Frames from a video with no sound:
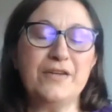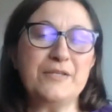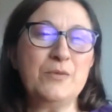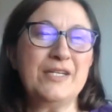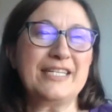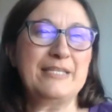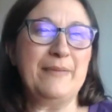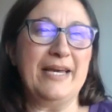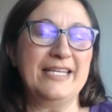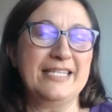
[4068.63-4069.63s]
there's more
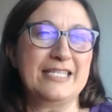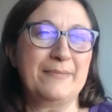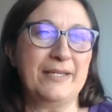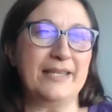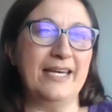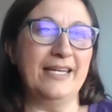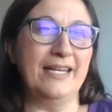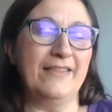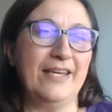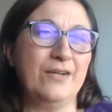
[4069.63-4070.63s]
expense, but
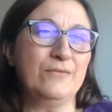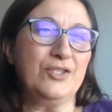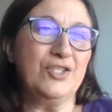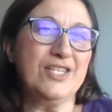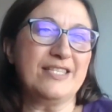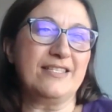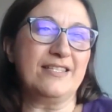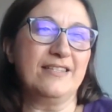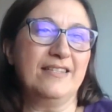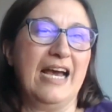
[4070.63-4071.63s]
then they don't
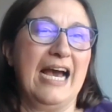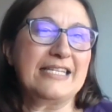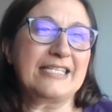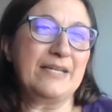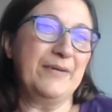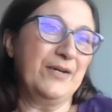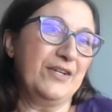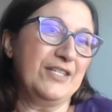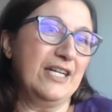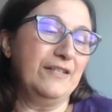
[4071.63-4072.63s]
just ask about
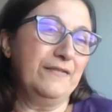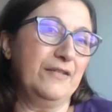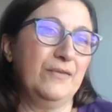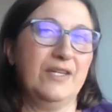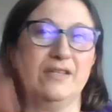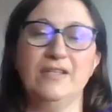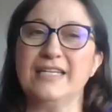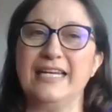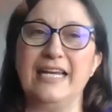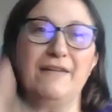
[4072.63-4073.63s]
your telephone, they'll
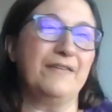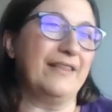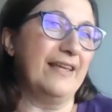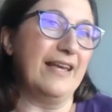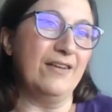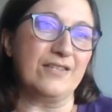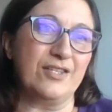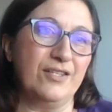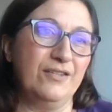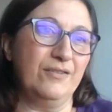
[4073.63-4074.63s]
look at everything
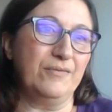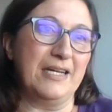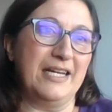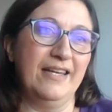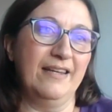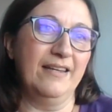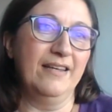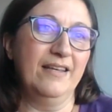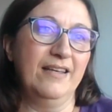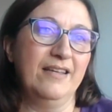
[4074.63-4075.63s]
else too, right?
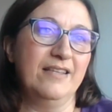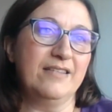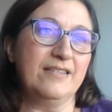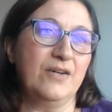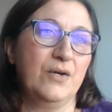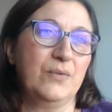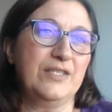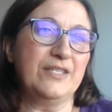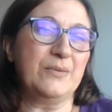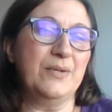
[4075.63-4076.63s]
So
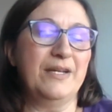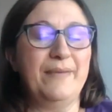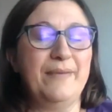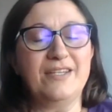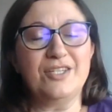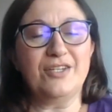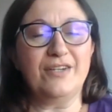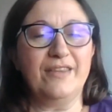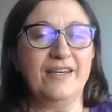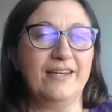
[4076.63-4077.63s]
we just want to make
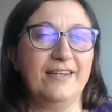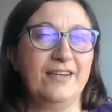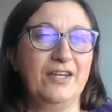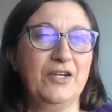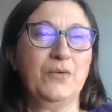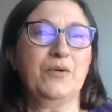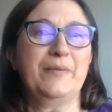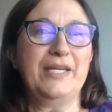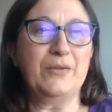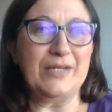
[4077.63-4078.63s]
sure that, we're
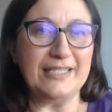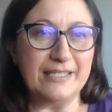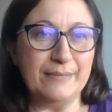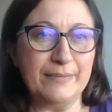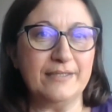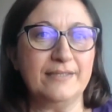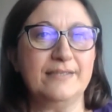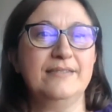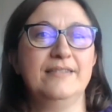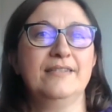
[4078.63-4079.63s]
being
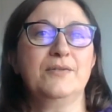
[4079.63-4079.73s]
reasonable,